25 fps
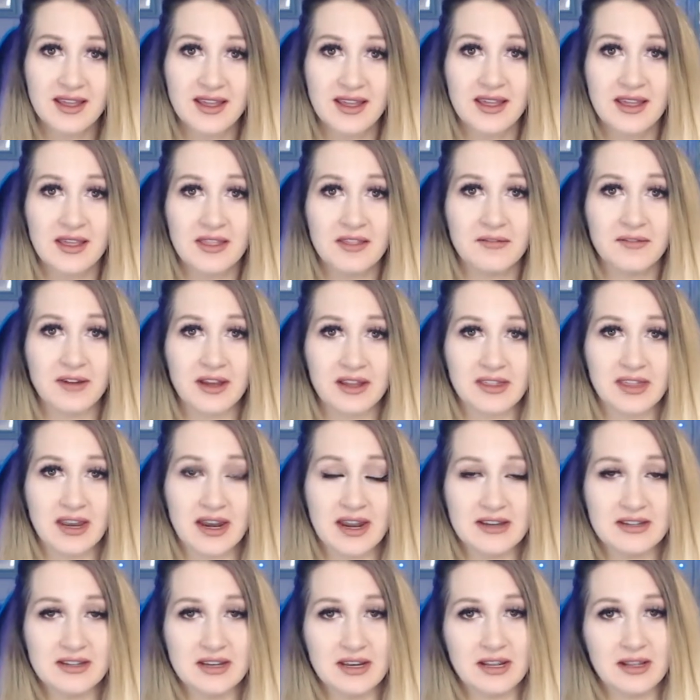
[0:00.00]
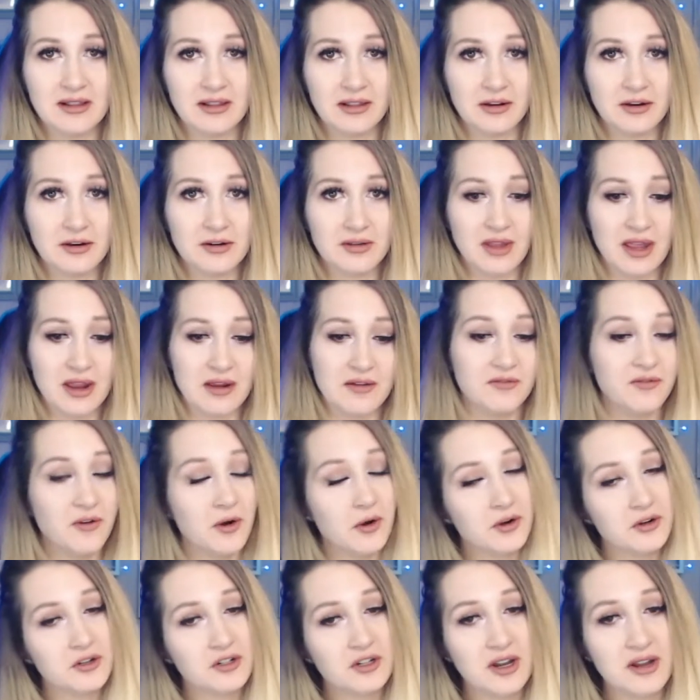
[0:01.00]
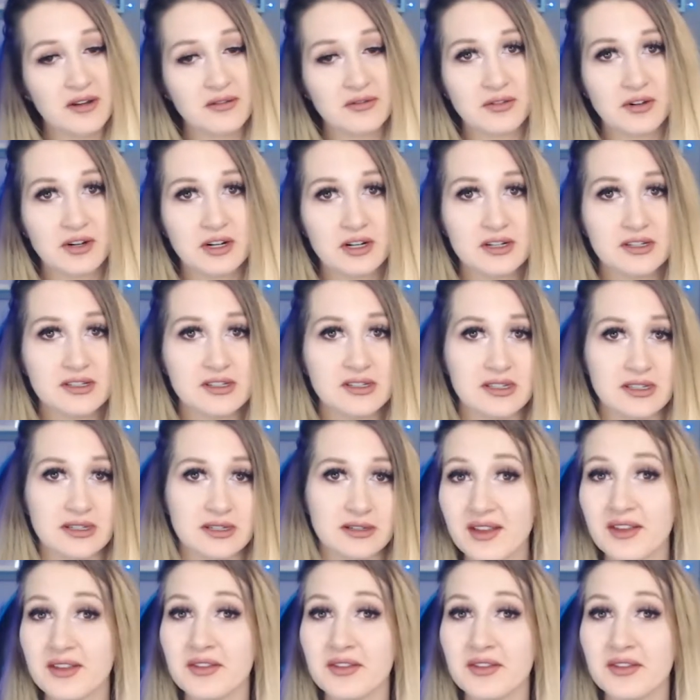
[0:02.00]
the fact that I didn't learn like Photoshop first.